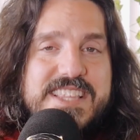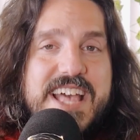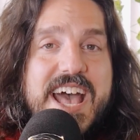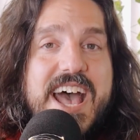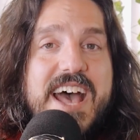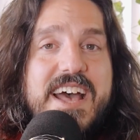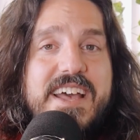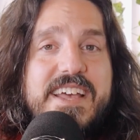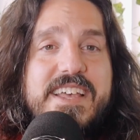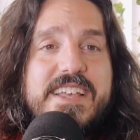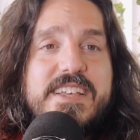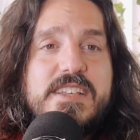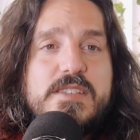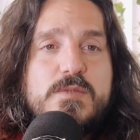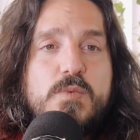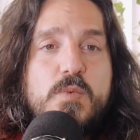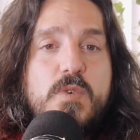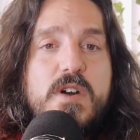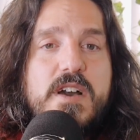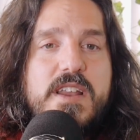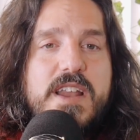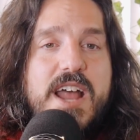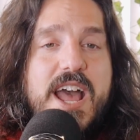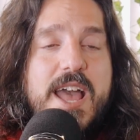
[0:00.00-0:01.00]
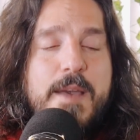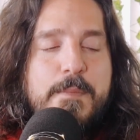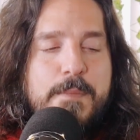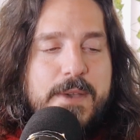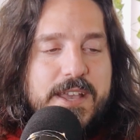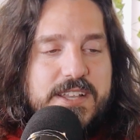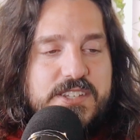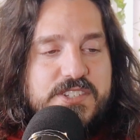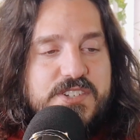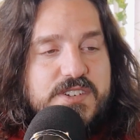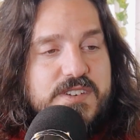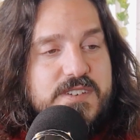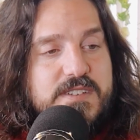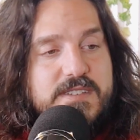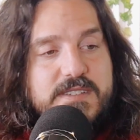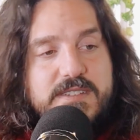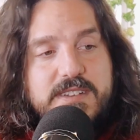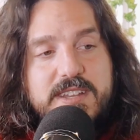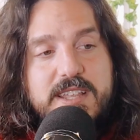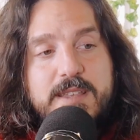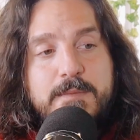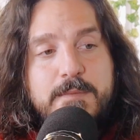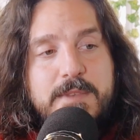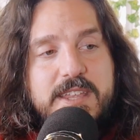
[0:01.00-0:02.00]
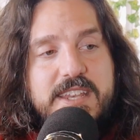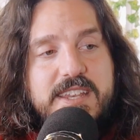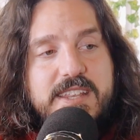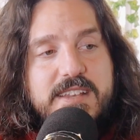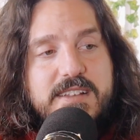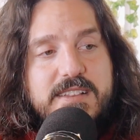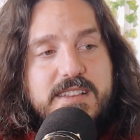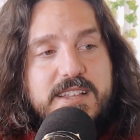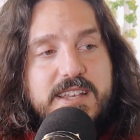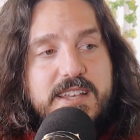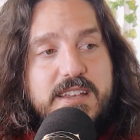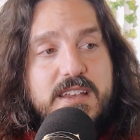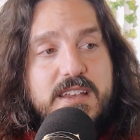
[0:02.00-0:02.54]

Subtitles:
that is what I pictured immediately.